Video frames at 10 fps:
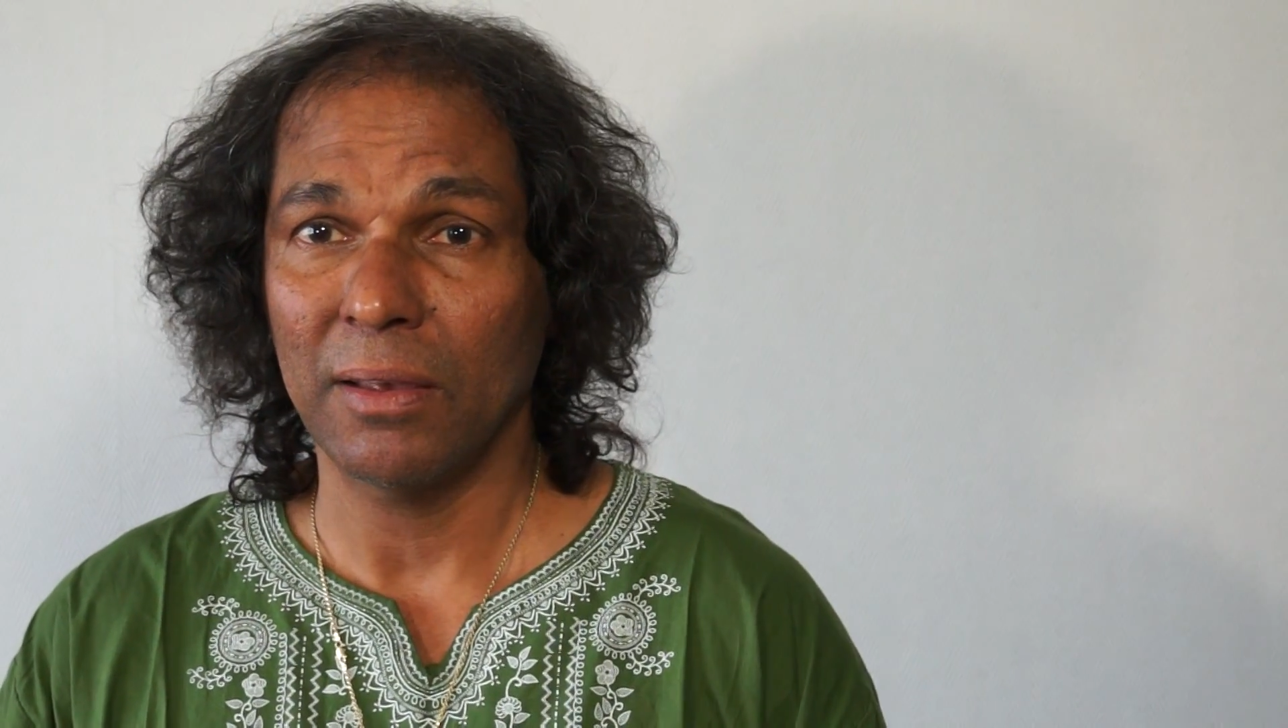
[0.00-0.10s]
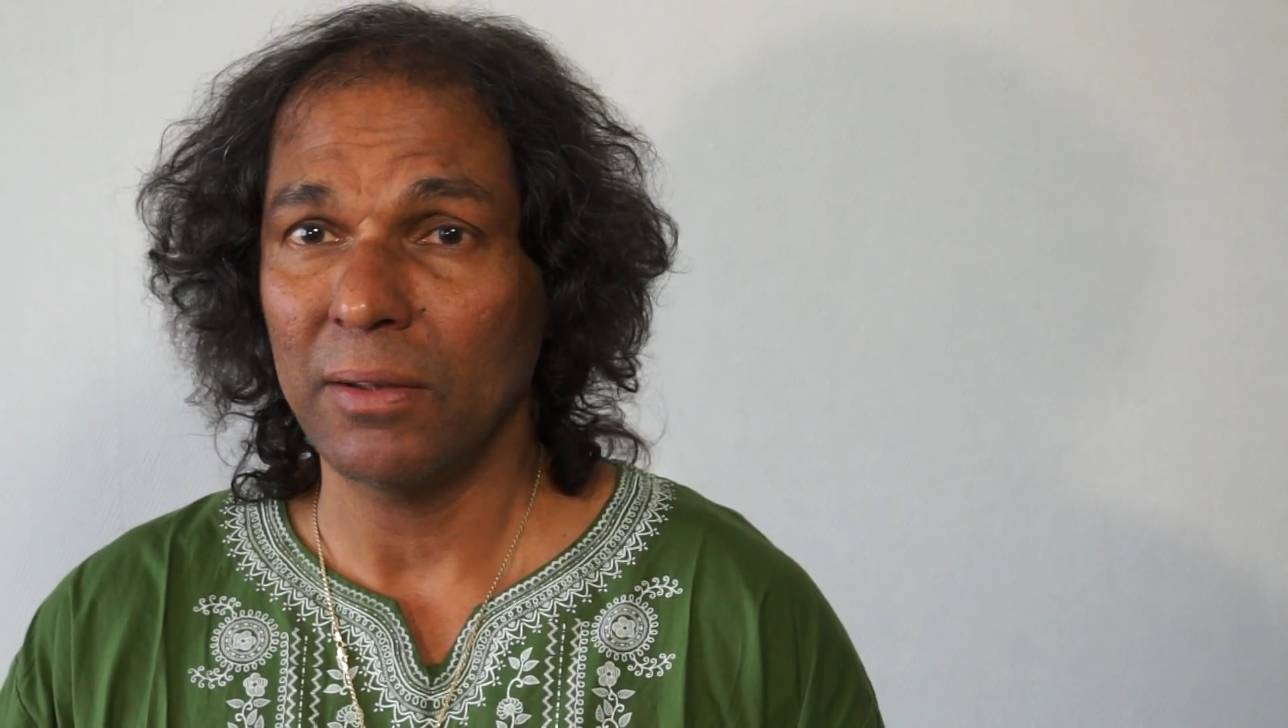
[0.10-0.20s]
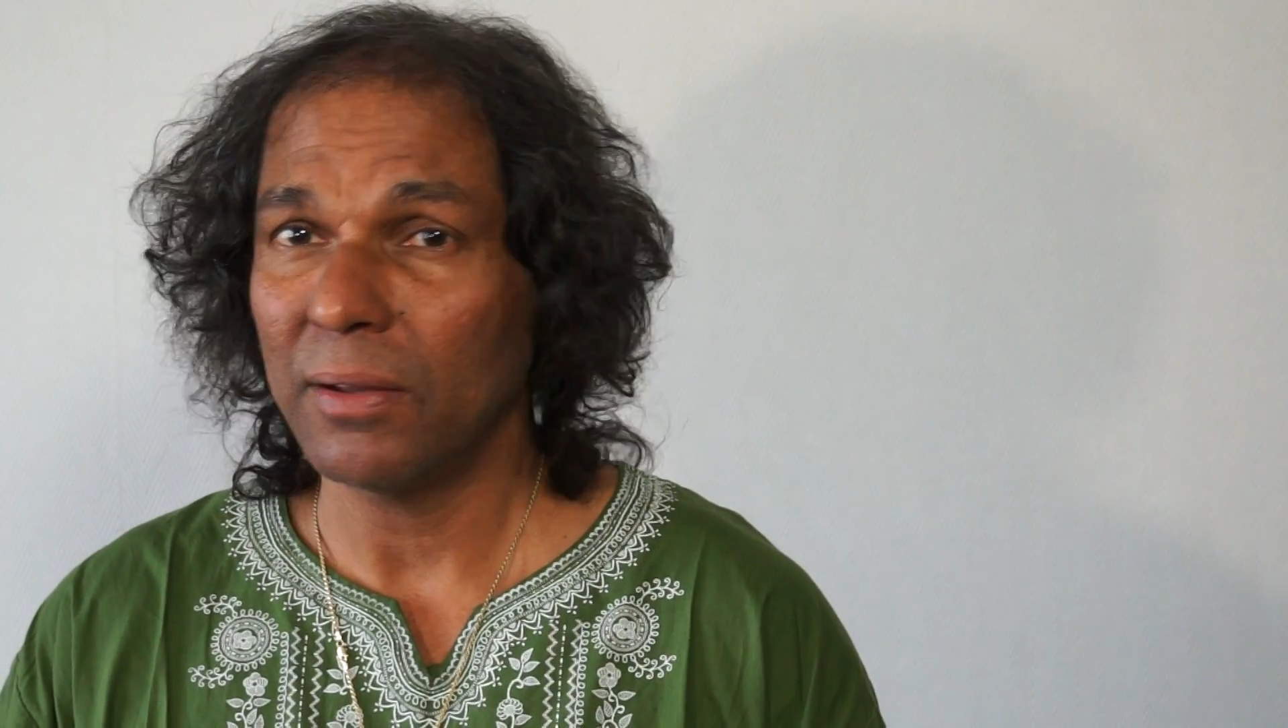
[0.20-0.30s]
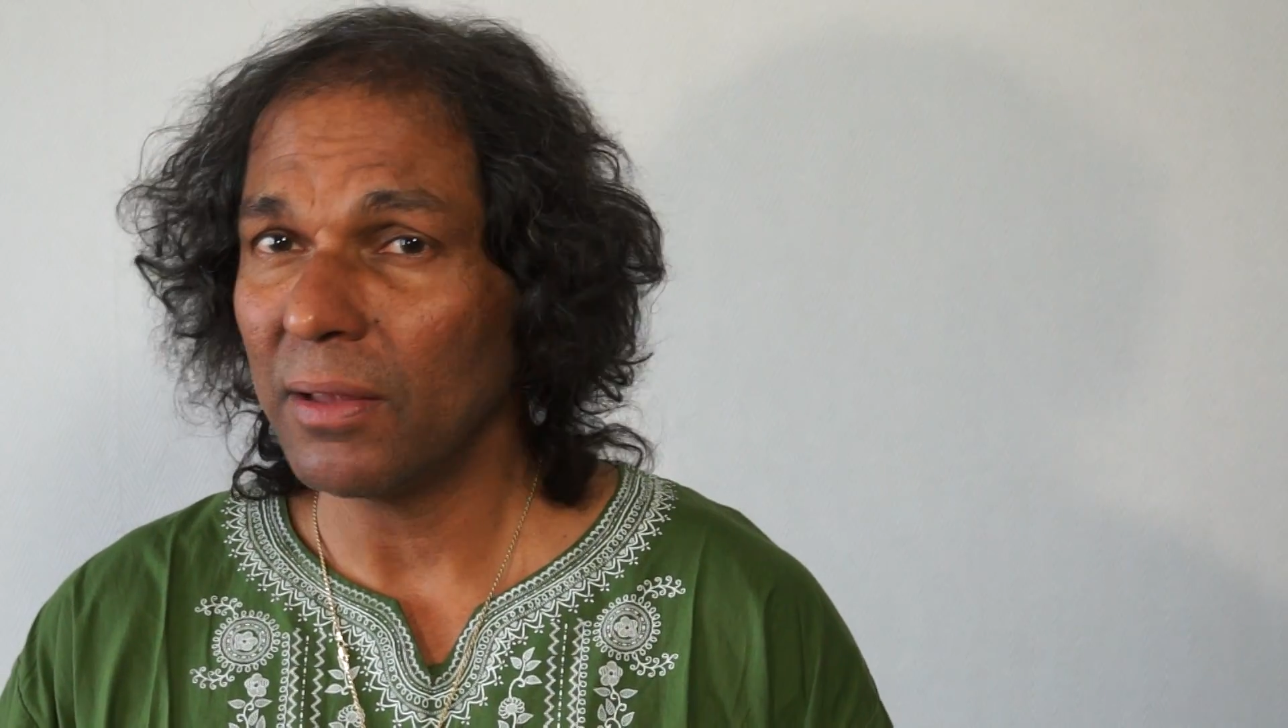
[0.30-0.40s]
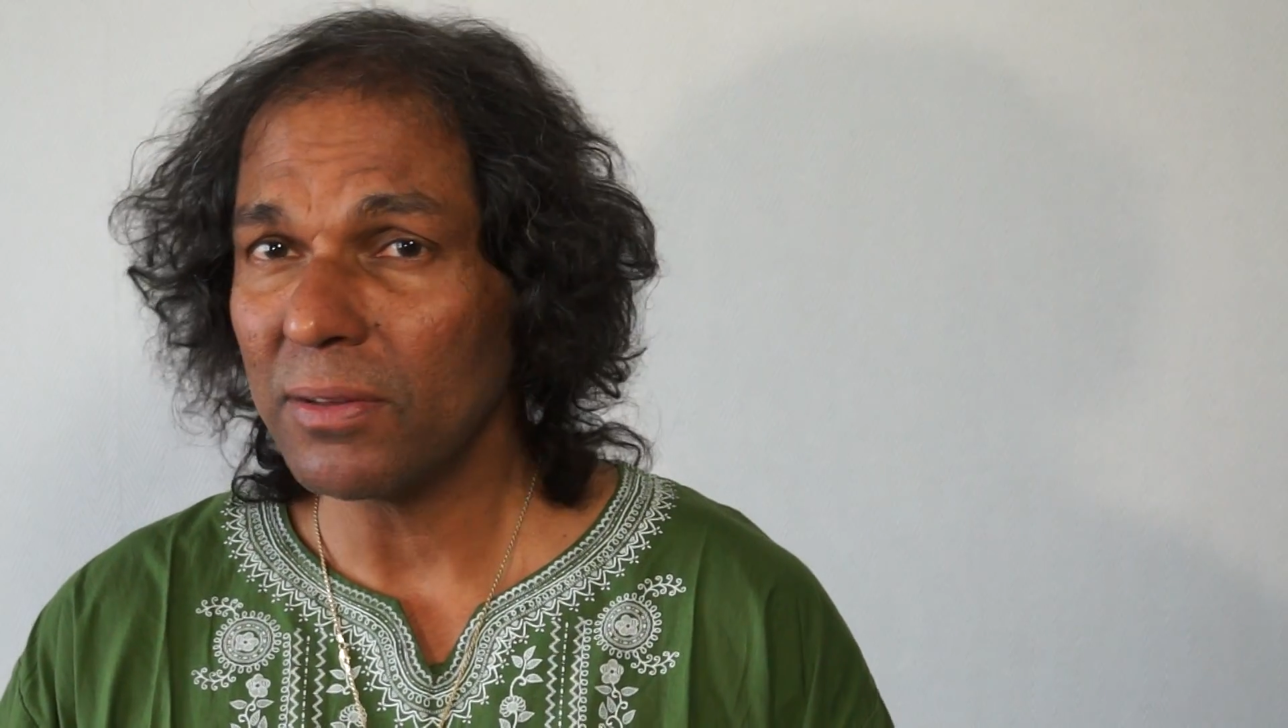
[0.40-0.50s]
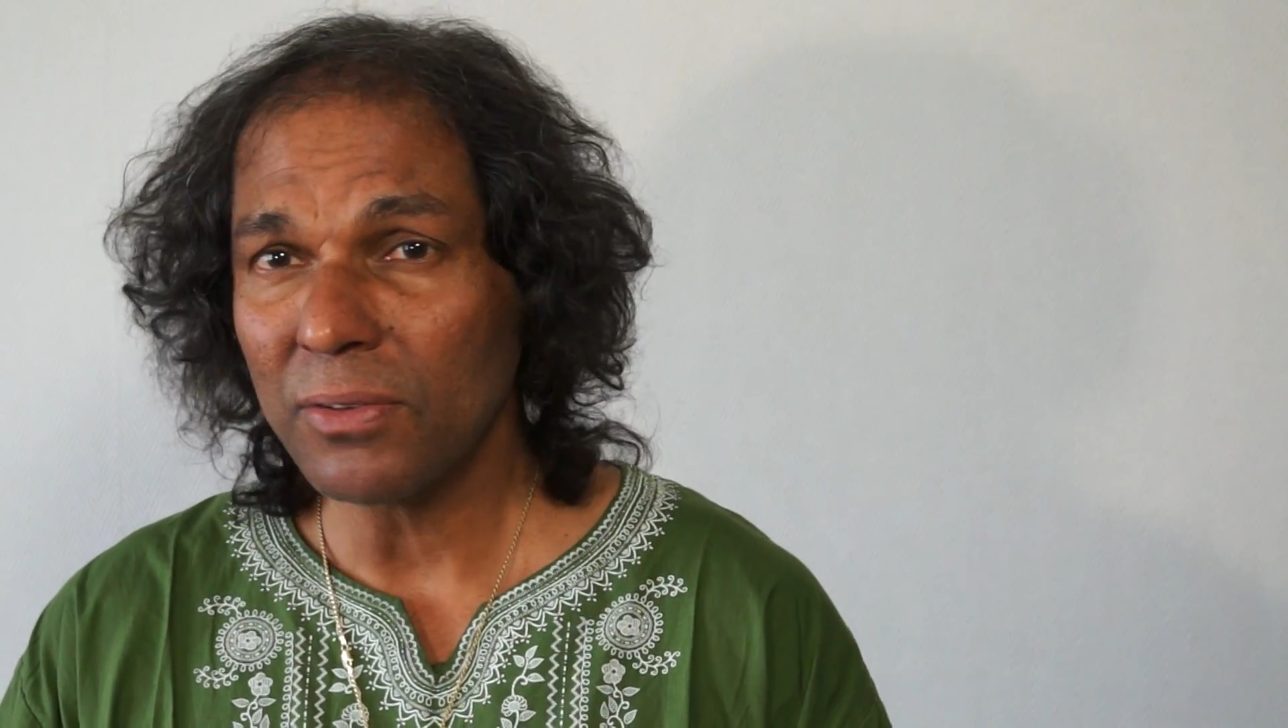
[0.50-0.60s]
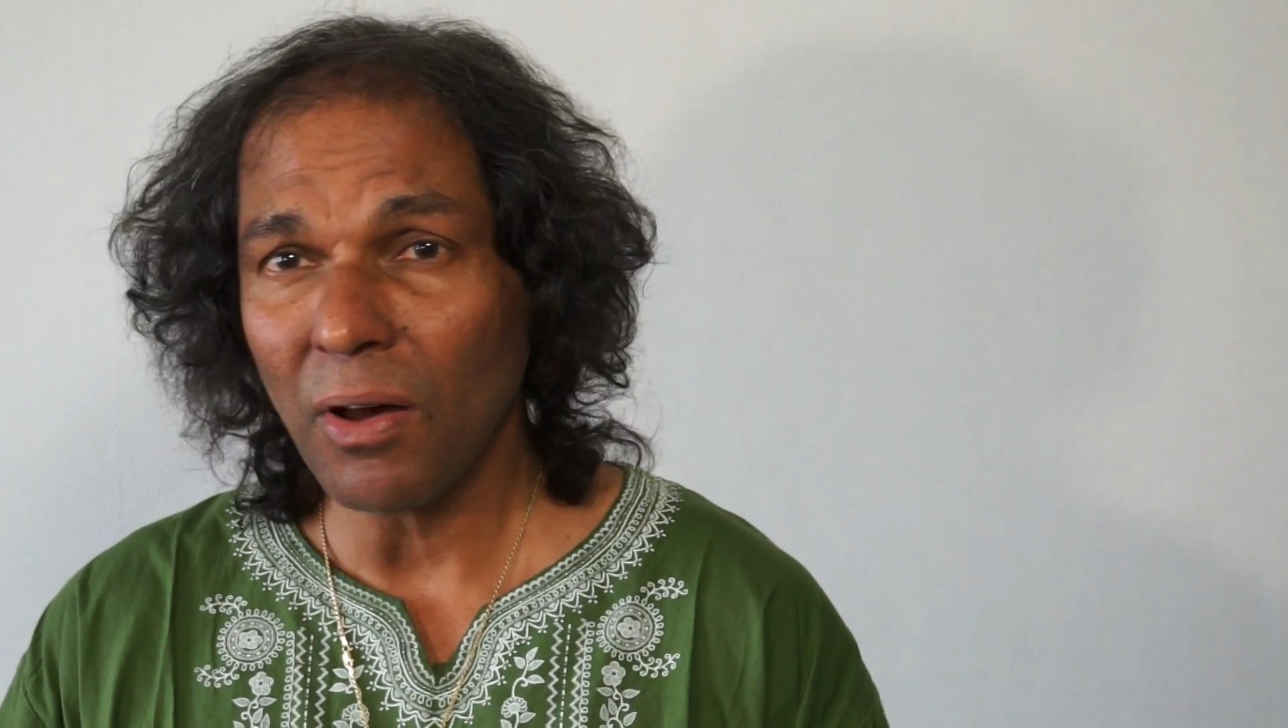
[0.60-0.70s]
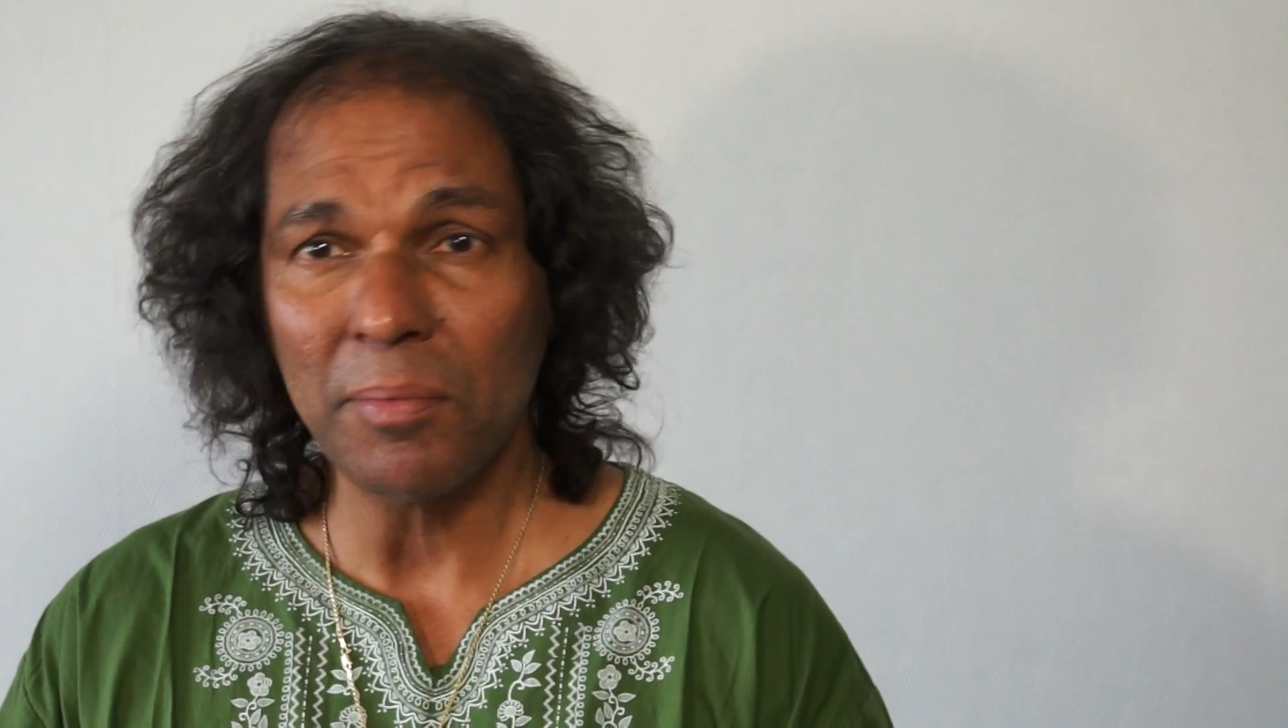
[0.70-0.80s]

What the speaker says: There's so